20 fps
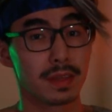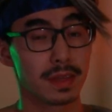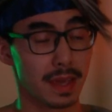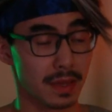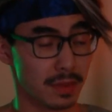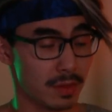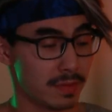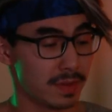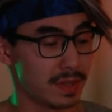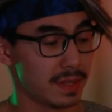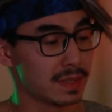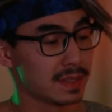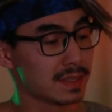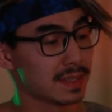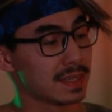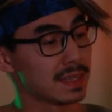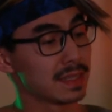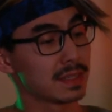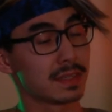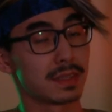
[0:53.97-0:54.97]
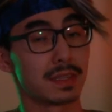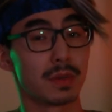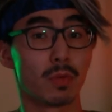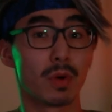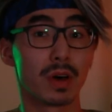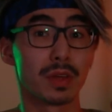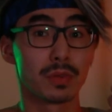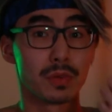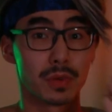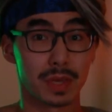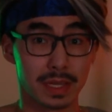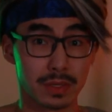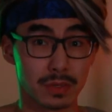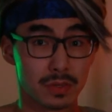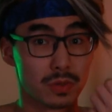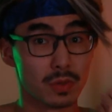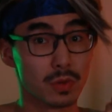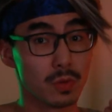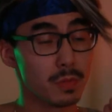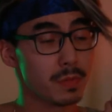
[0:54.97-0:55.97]
kind of lens is the one you can
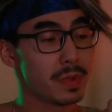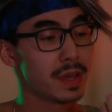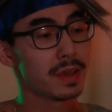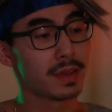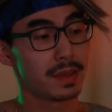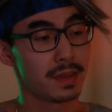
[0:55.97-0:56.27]
zoom,